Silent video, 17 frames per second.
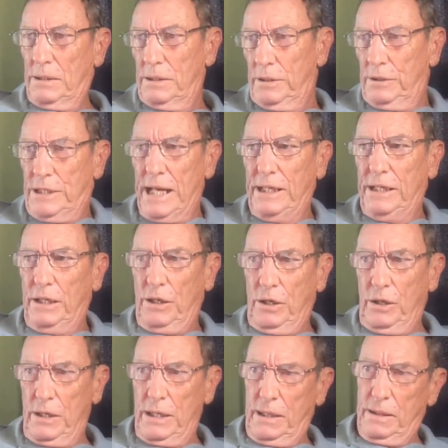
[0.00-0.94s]
Danny and
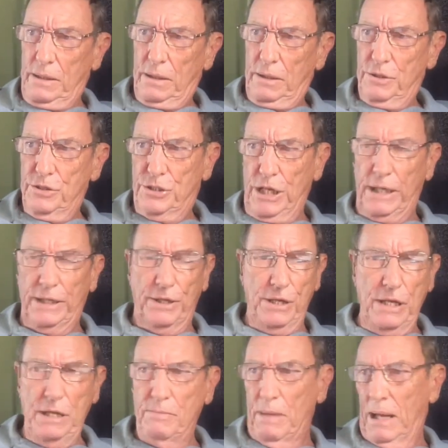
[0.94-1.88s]
I shared an
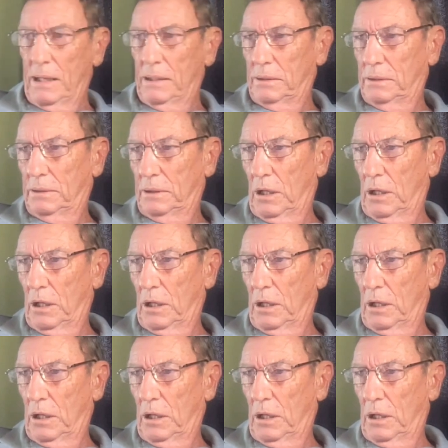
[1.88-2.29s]
email.